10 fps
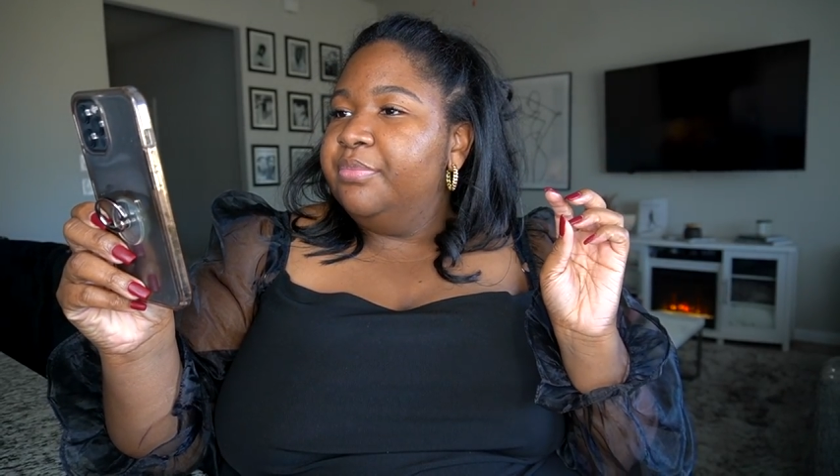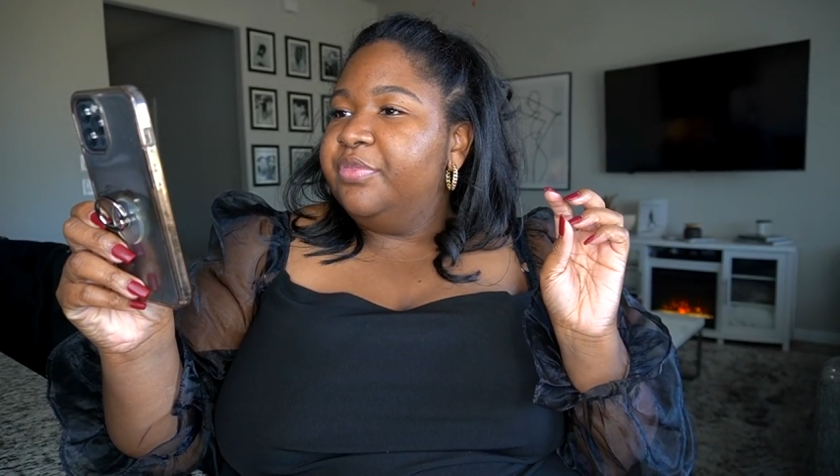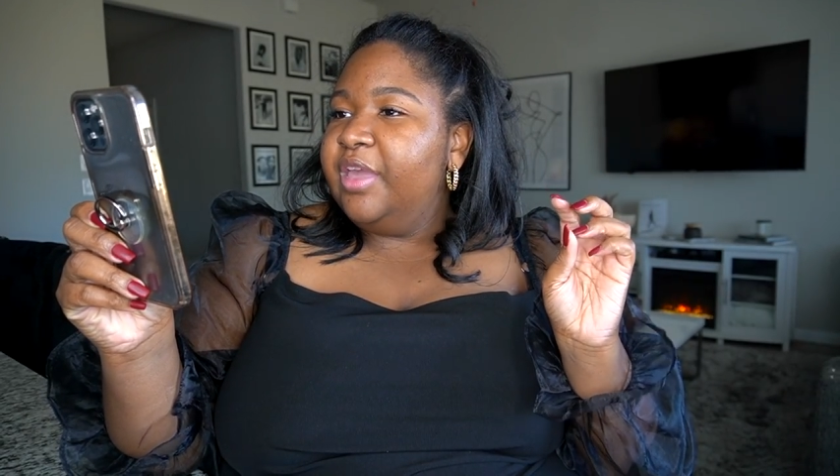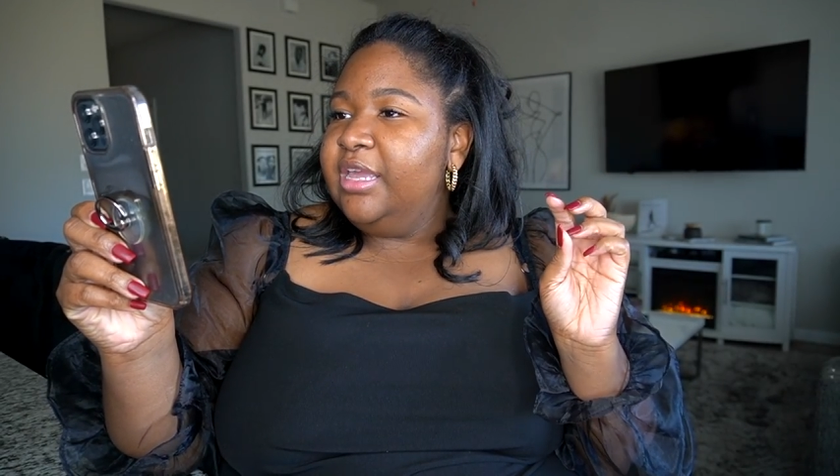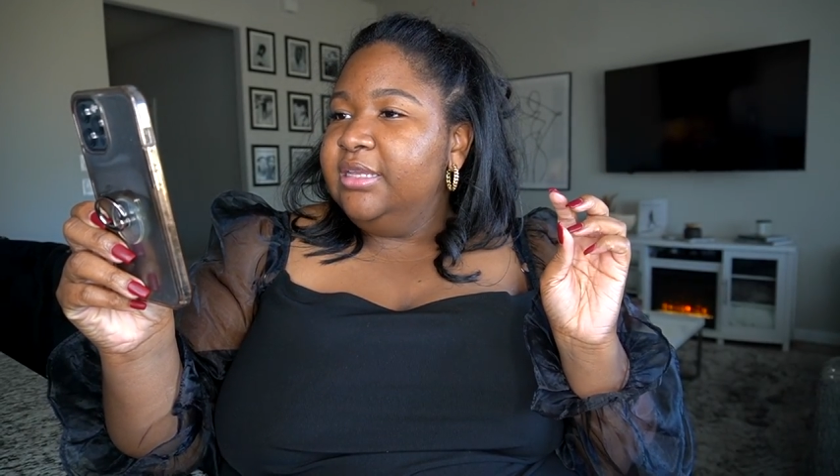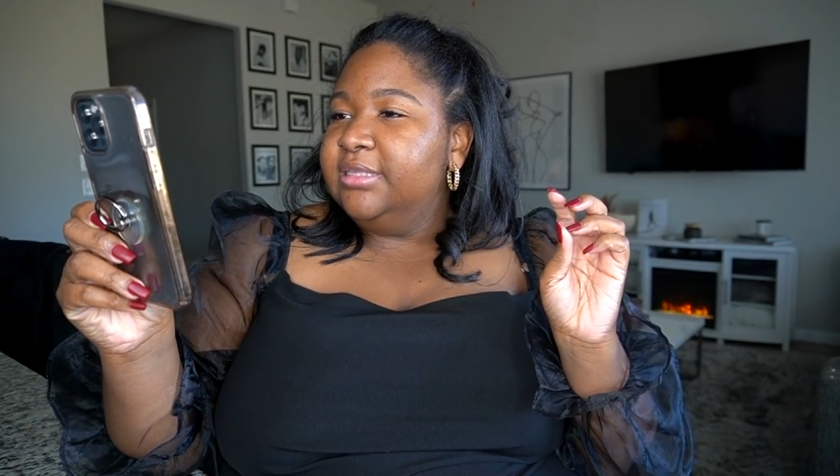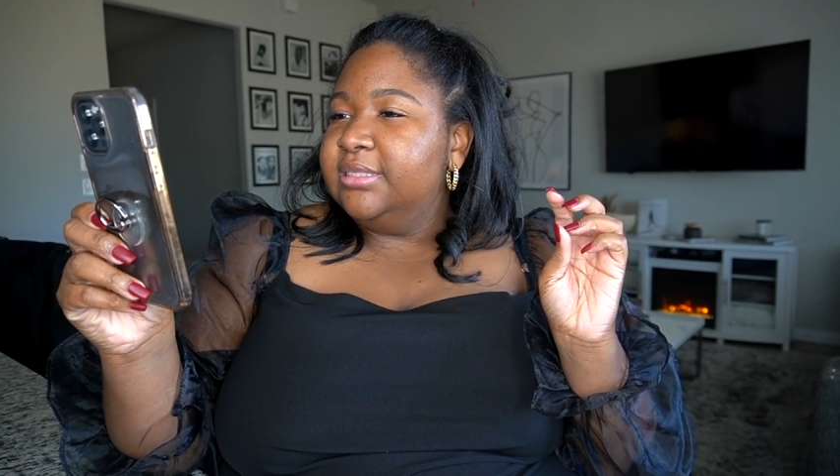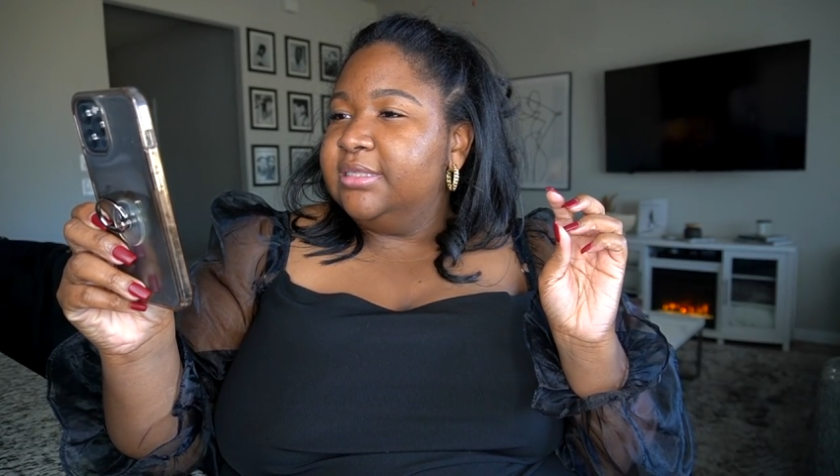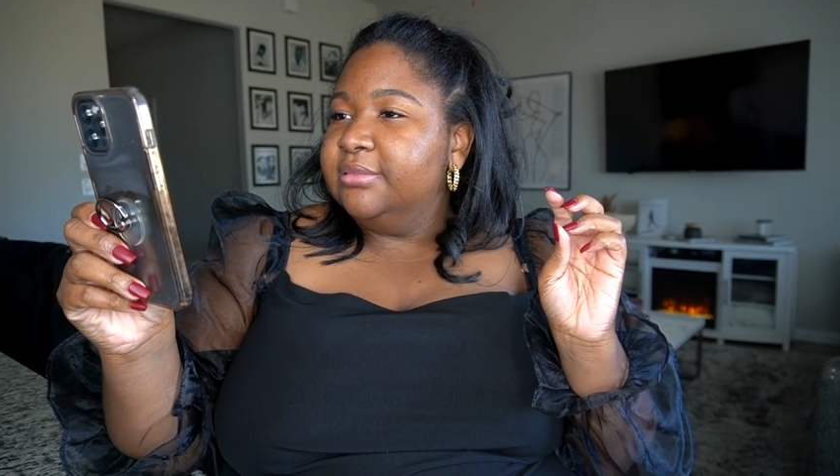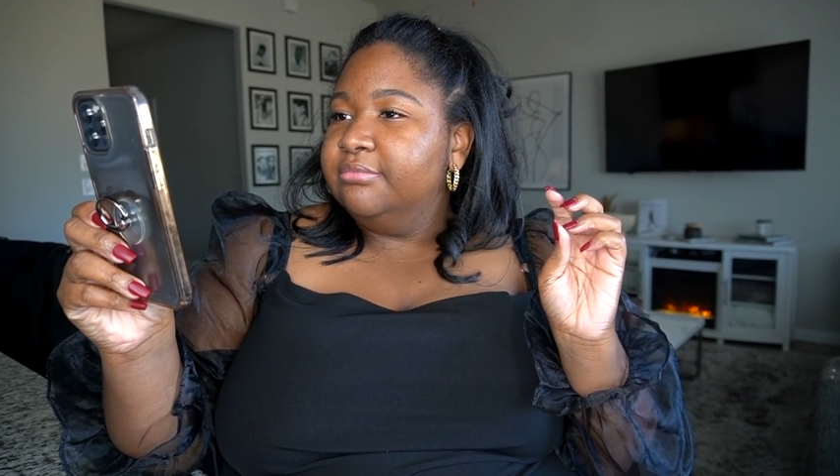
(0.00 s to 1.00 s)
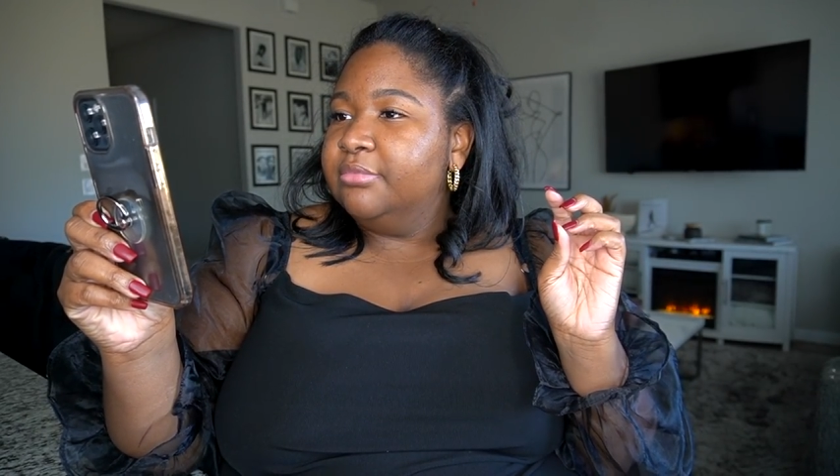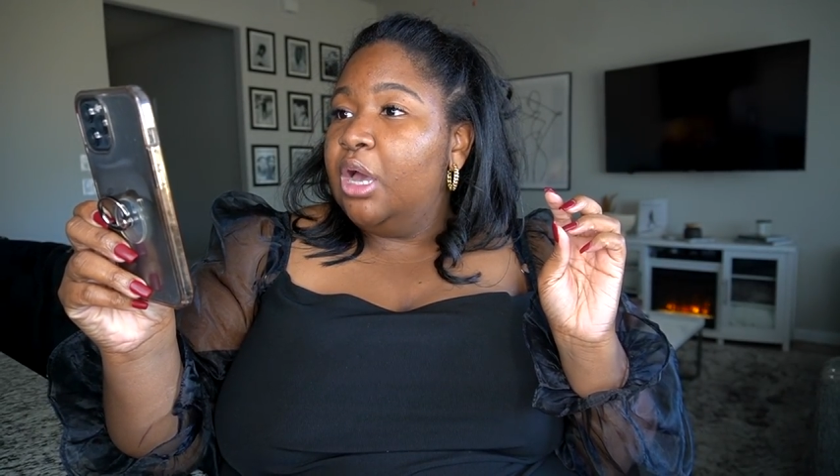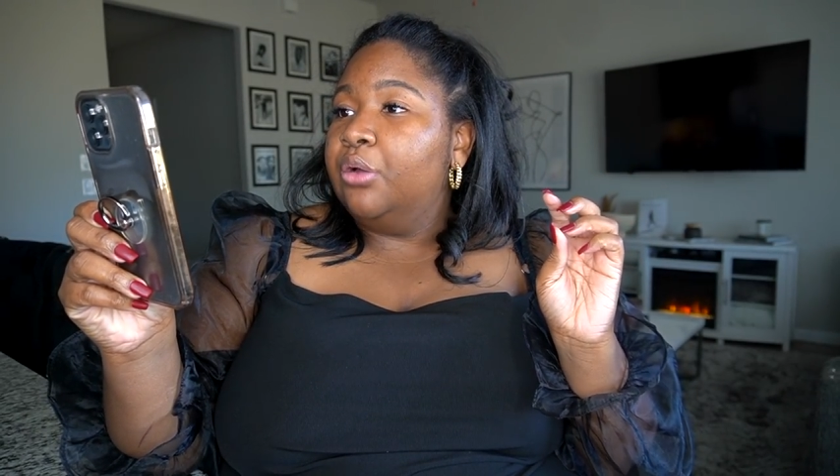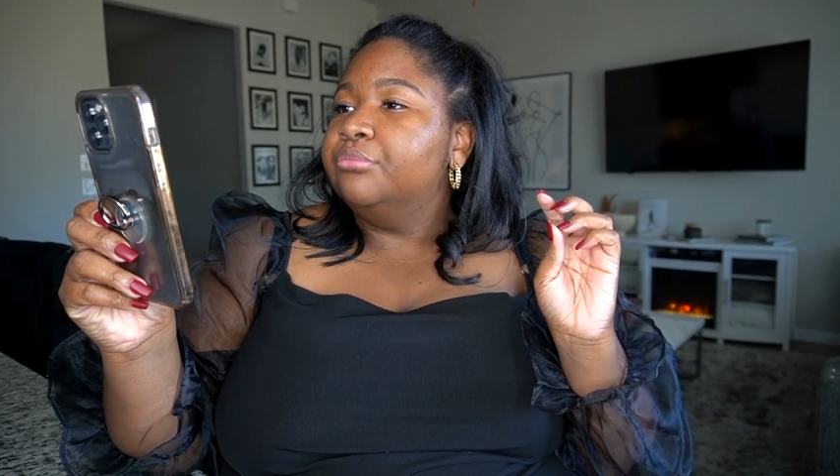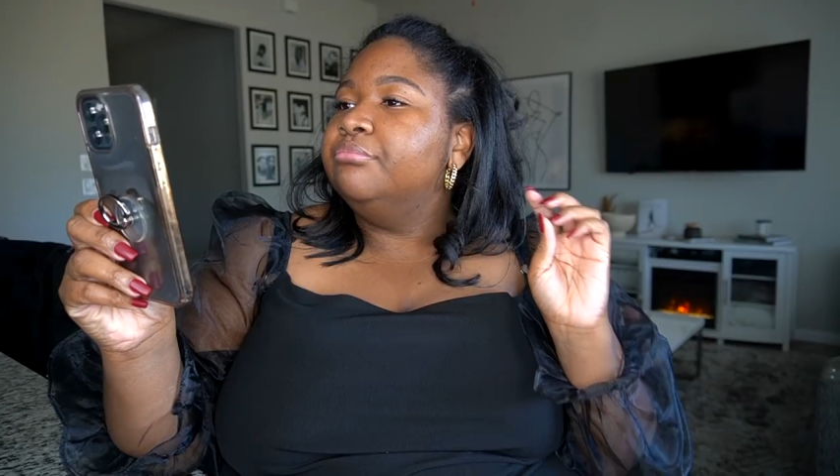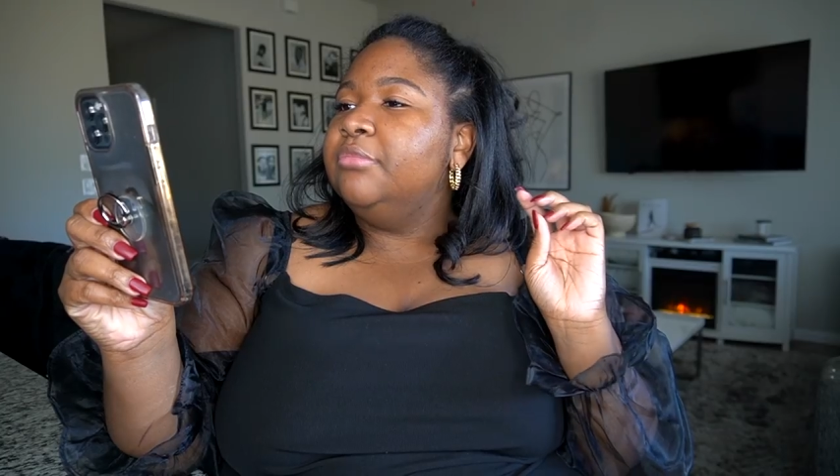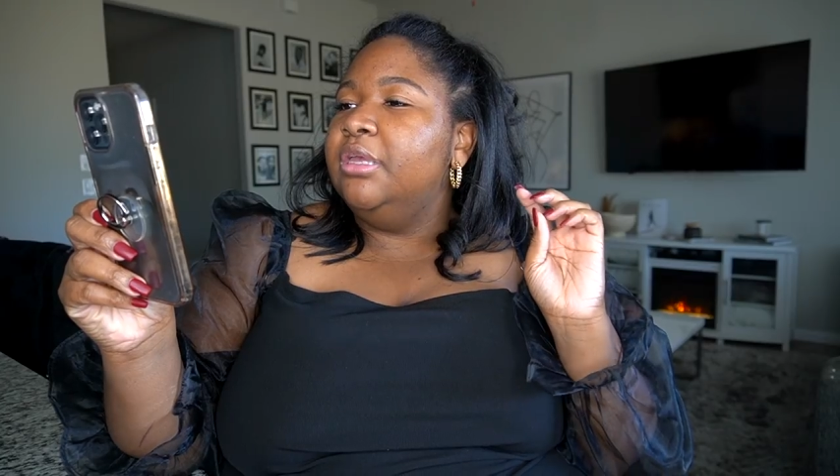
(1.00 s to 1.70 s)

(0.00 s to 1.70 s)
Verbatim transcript: Thanks. Oh,